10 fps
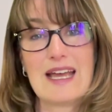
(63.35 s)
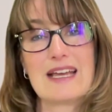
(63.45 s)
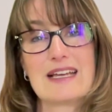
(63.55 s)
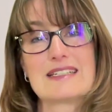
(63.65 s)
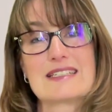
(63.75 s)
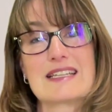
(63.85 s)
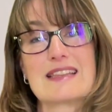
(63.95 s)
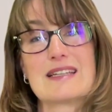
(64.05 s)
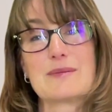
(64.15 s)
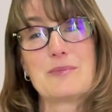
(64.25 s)
And
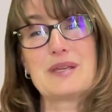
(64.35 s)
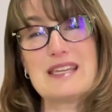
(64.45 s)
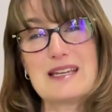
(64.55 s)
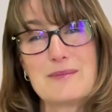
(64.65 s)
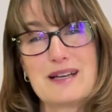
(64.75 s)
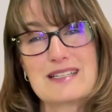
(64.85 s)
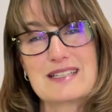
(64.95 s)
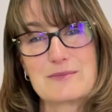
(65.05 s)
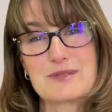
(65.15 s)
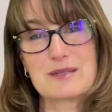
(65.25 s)
the PMS
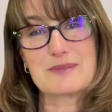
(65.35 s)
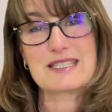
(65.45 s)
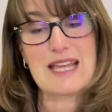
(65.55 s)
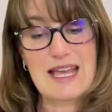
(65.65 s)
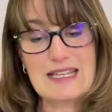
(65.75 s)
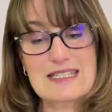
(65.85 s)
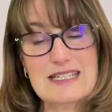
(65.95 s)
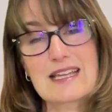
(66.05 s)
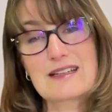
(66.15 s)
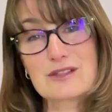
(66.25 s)
symptoms tend to
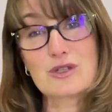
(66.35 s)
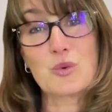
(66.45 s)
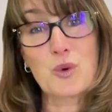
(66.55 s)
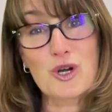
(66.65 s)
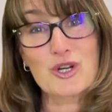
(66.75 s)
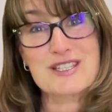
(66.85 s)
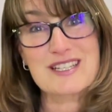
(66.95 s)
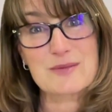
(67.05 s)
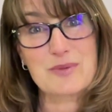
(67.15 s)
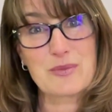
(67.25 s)
get a little worse
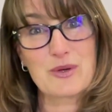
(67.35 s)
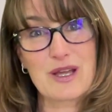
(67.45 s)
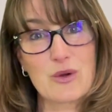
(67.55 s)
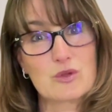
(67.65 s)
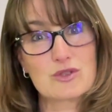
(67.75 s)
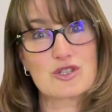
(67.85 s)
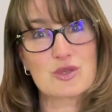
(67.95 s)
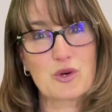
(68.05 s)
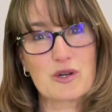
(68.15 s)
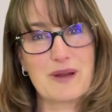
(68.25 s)
as people get older
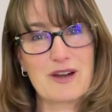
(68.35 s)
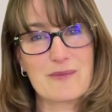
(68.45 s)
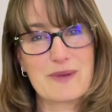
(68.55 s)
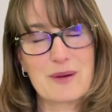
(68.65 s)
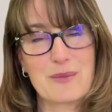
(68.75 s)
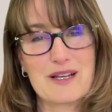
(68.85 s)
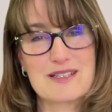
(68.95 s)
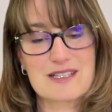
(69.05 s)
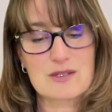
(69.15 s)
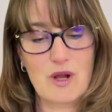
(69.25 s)
toward
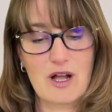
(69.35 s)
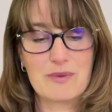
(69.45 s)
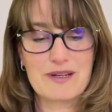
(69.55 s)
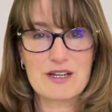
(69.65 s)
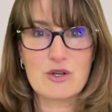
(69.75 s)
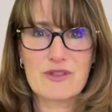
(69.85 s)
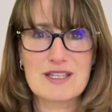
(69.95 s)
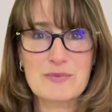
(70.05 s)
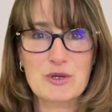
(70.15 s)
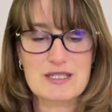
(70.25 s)
perimenopause as well. But I know
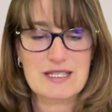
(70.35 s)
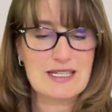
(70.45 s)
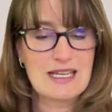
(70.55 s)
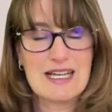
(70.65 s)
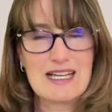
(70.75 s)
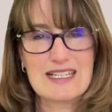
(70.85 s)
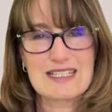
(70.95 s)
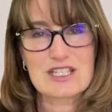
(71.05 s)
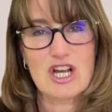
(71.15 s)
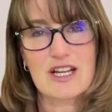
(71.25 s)
this person
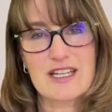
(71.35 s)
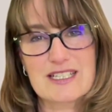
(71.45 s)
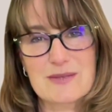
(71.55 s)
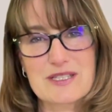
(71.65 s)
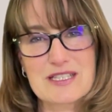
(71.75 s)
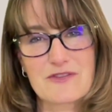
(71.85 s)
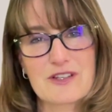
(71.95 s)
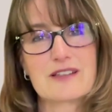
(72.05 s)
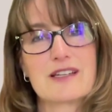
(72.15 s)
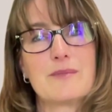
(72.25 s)
is talking
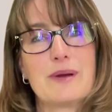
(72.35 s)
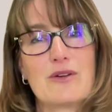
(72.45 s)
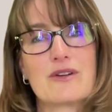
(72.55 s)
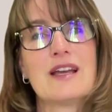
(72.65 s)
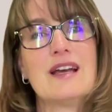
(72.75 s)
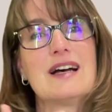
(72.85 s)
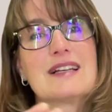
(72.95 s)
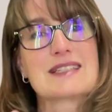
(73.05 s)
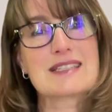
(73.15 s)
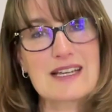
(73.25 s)
specifically about
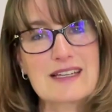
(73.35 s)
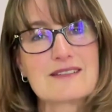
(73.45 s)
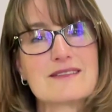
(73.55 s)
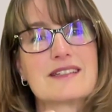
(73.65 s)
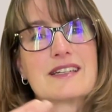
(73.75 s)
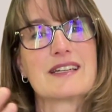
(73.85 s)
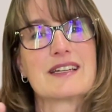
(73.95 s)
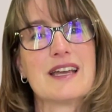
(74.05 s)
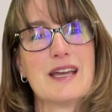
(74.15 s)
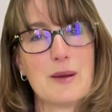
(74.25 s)
a
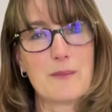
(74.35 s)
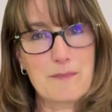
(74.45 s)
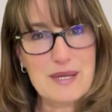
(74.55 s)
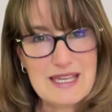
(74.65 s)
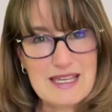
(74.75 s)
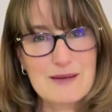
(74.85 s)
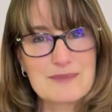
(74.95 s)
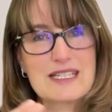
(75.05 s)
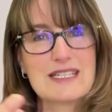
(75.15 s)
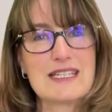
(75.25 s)
cycling
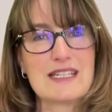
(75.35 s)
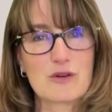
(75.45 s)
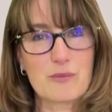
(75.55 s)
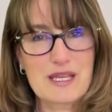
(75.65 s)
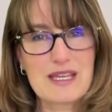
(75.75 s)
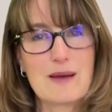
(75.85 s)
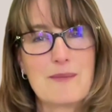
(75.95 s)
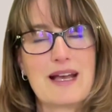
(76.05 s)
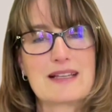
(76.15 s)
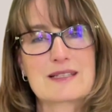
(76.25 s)
PMDD or
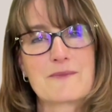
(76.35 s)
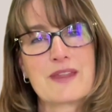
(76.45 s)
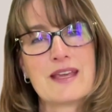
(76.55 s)
PMS.